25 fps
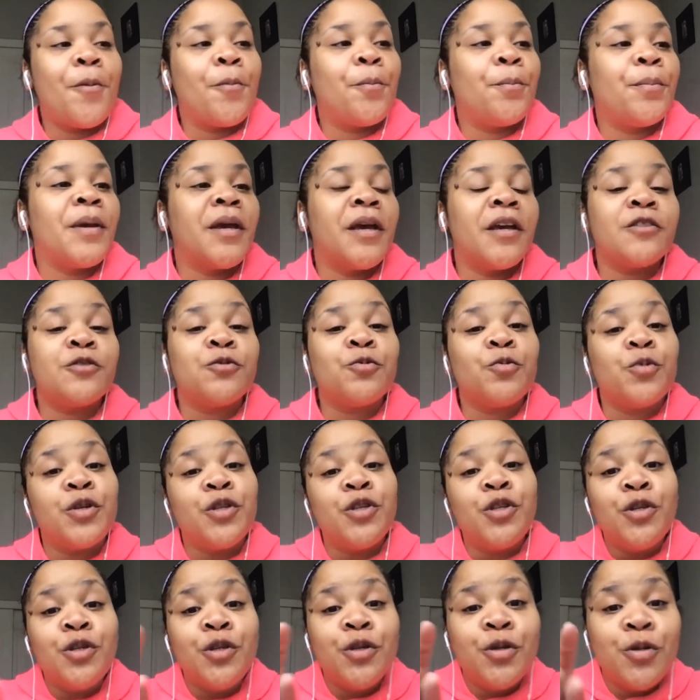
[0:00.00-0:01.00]
because when
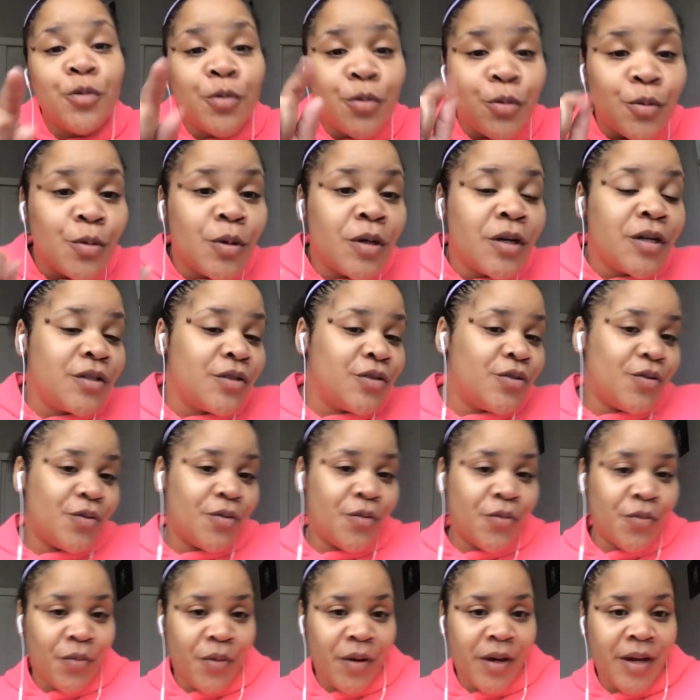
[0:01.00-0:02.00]
you
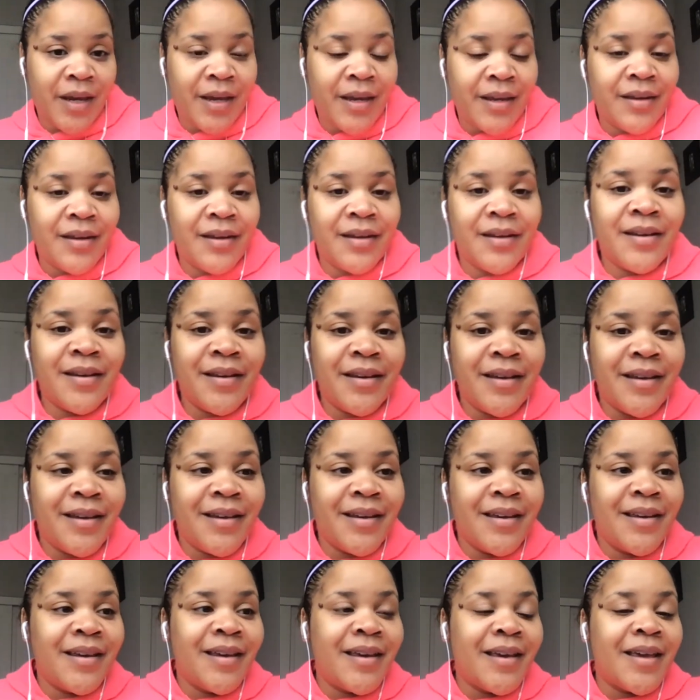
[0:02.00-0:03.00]
degrade
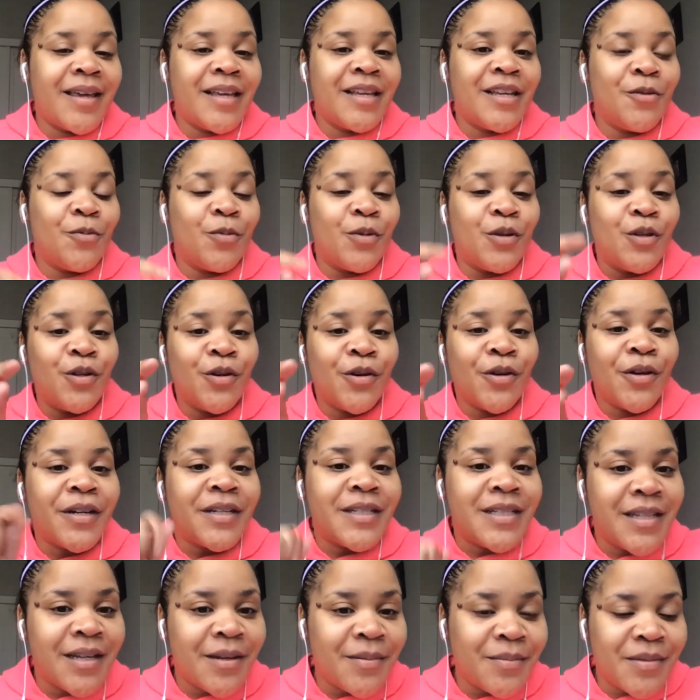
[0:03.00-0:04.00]
when you're
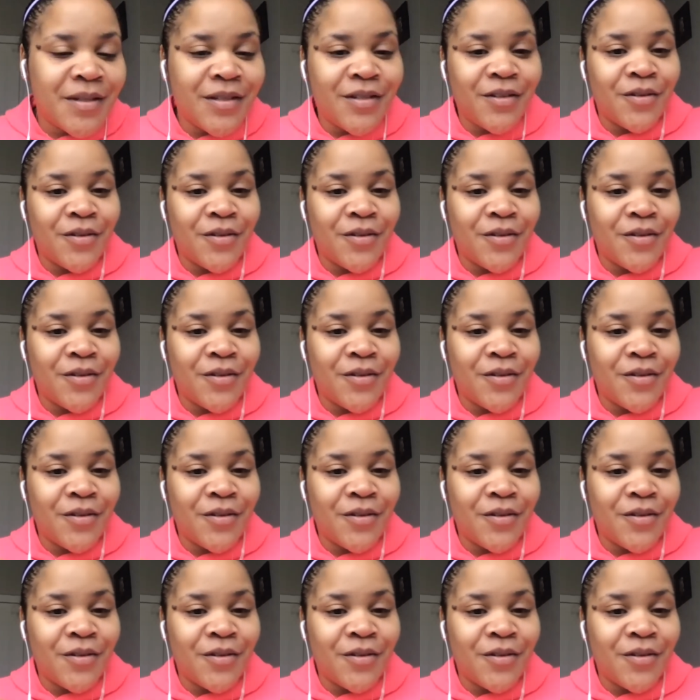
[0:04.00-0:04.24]
attempting